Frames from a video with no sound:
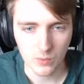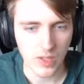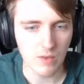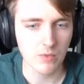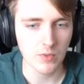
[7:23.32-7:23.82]
we
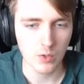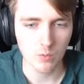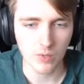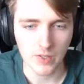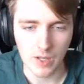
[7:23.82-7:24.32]
definitely don't
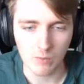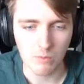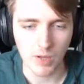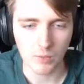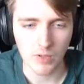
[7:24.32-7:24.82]
want that. We
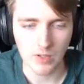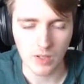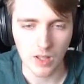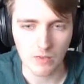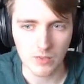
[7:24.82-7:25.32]
might want the
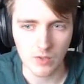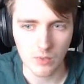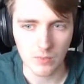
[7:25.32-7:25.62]
Lava Serpent.